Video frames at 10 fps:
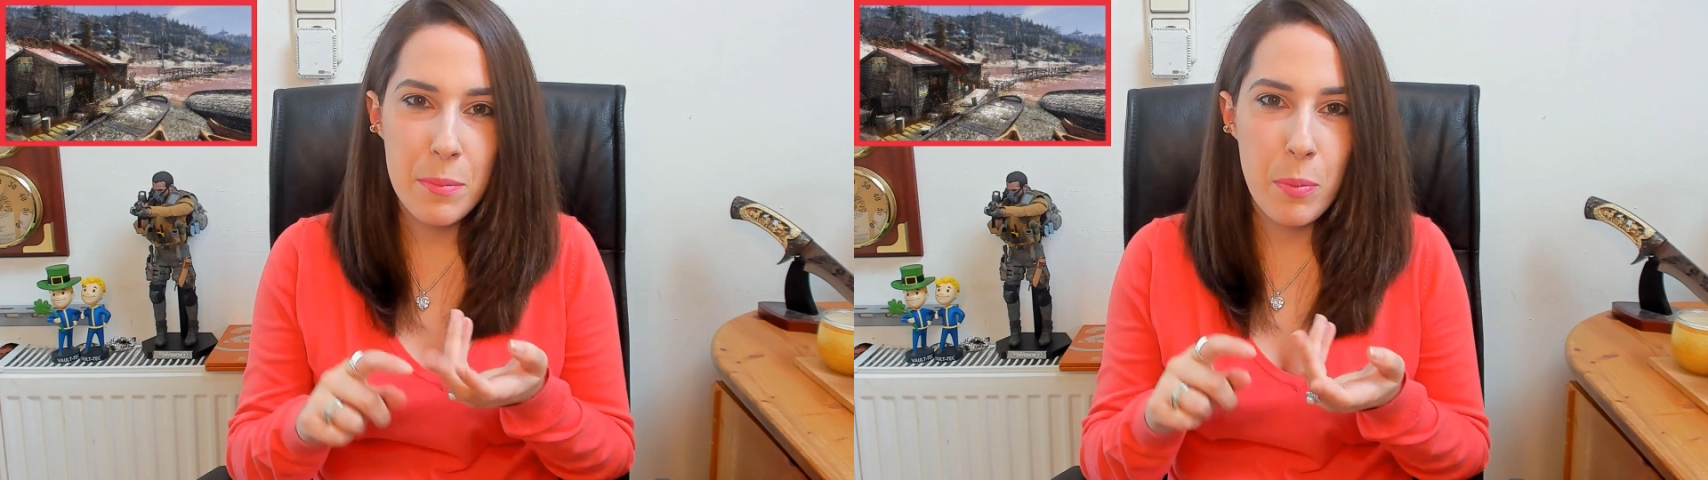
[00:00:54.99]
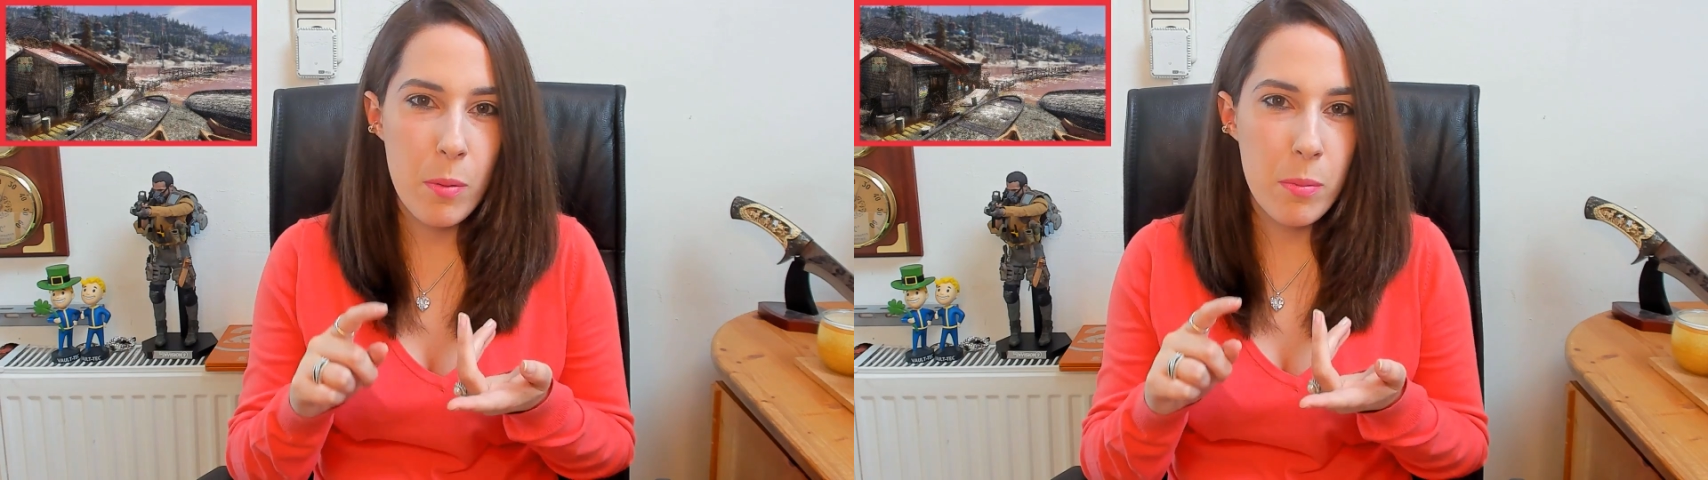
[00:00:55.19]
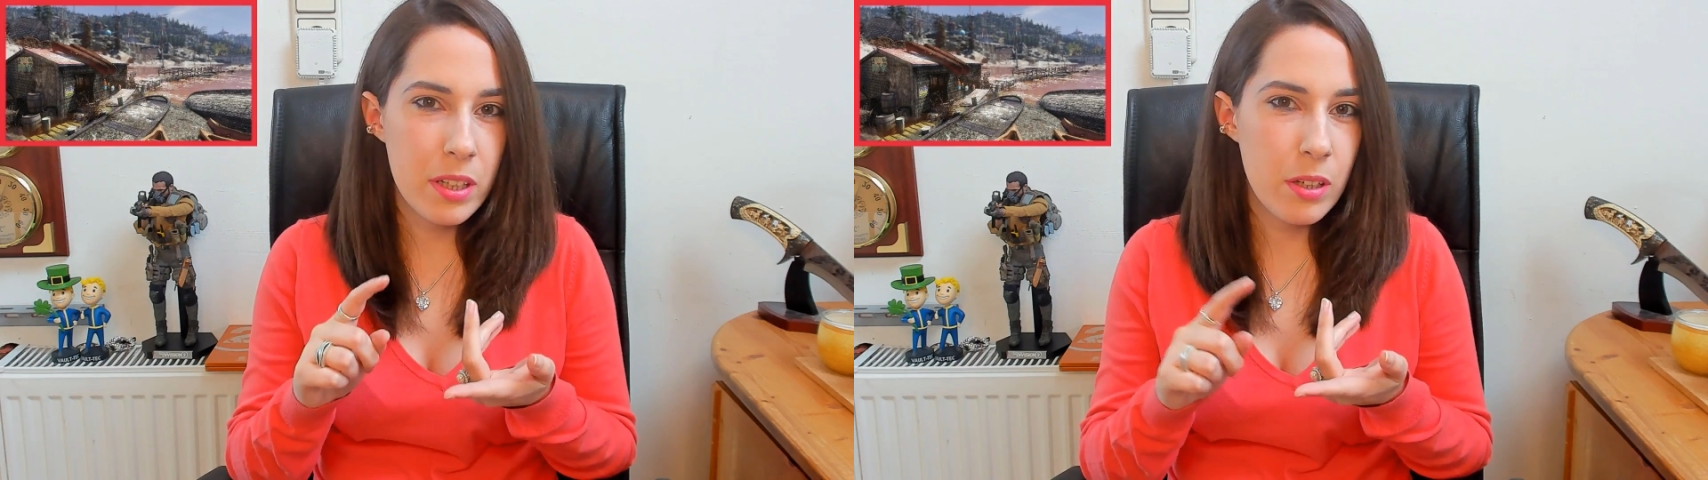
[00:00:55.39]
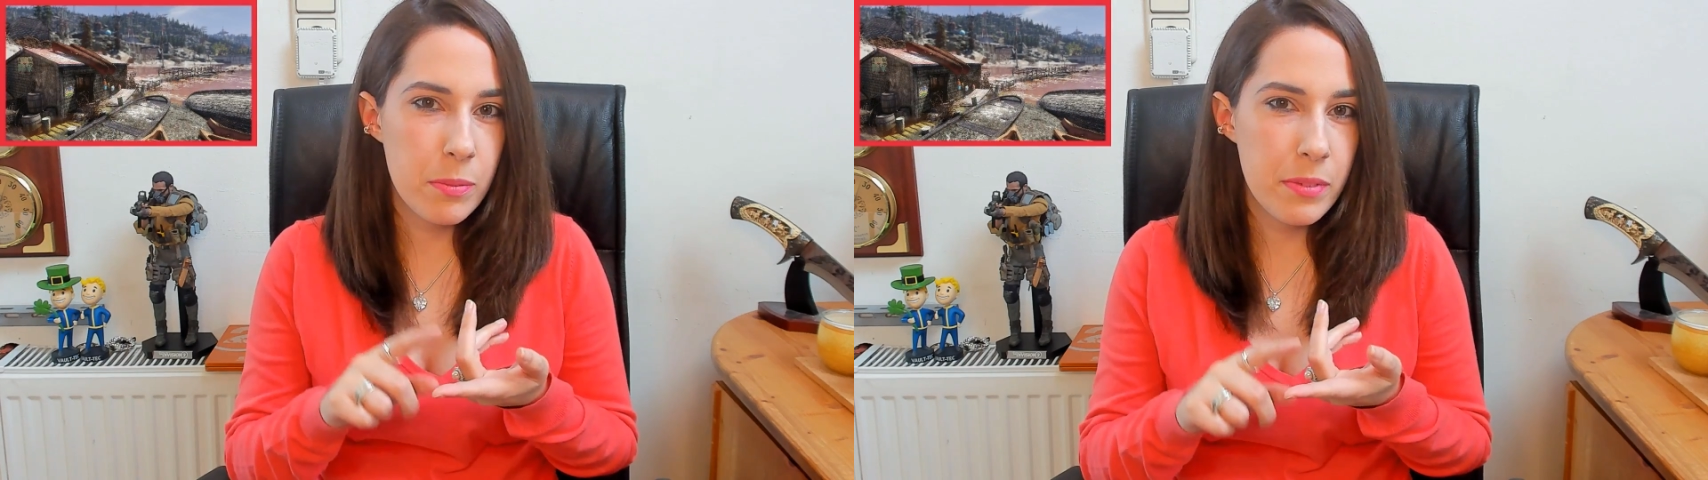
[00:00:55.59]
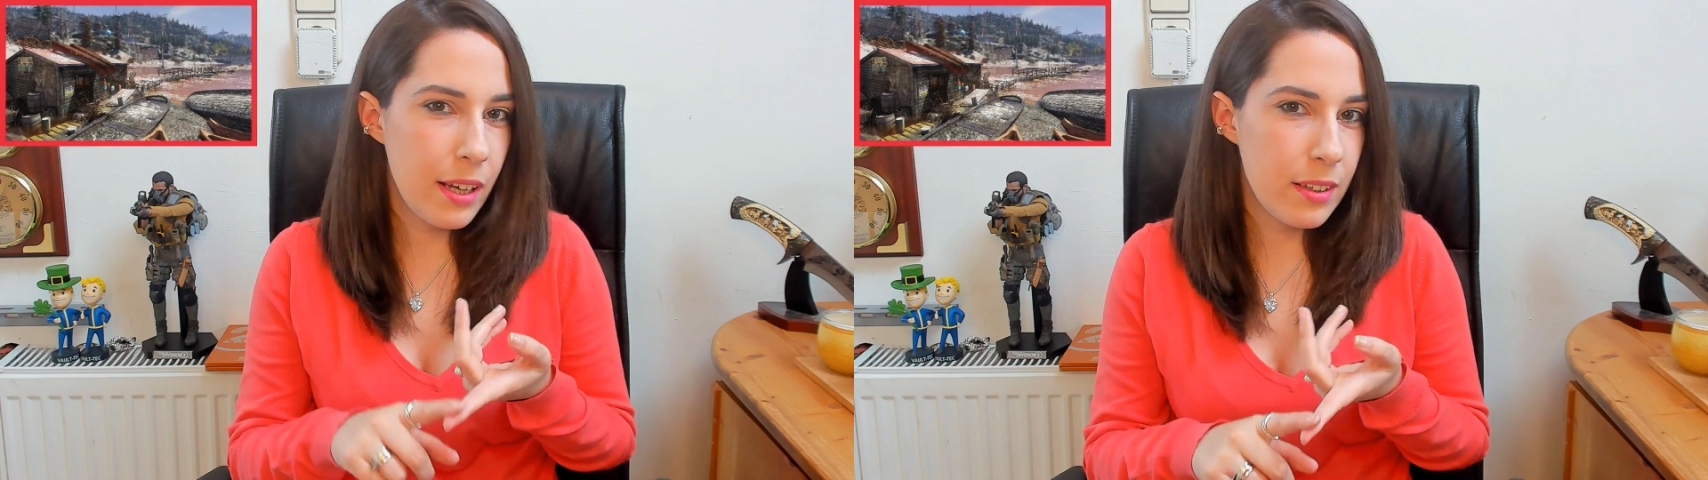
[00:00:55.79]
probably new
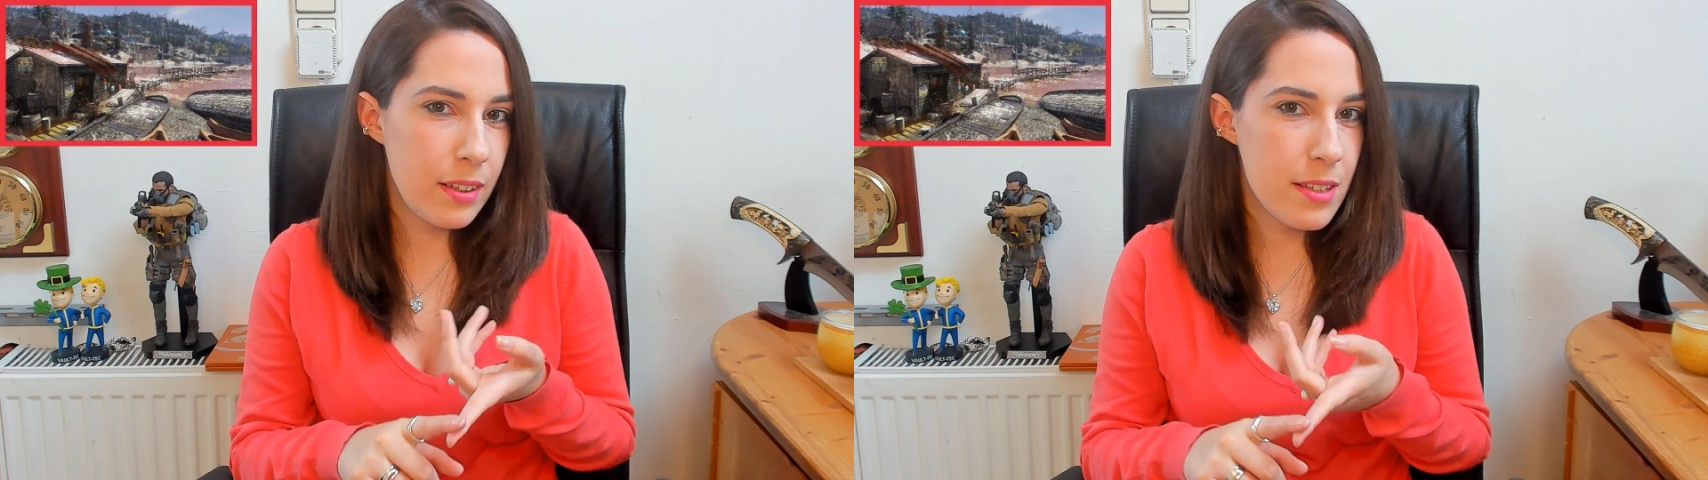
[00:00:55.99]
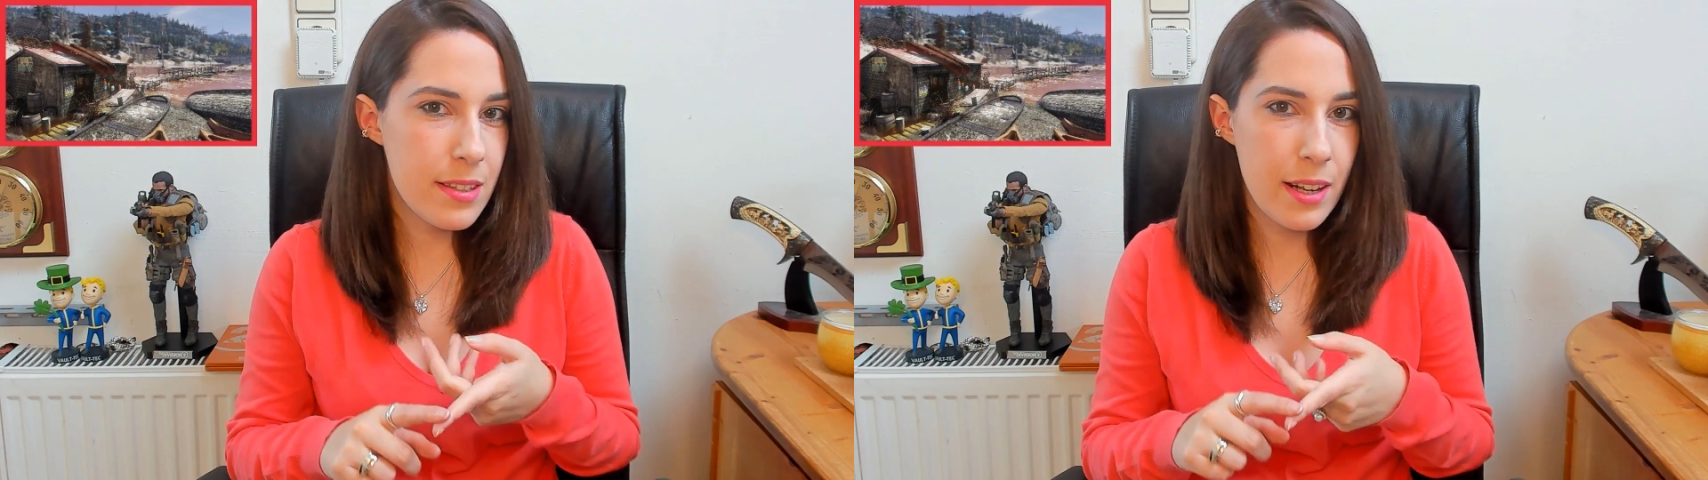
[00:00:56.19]
dailies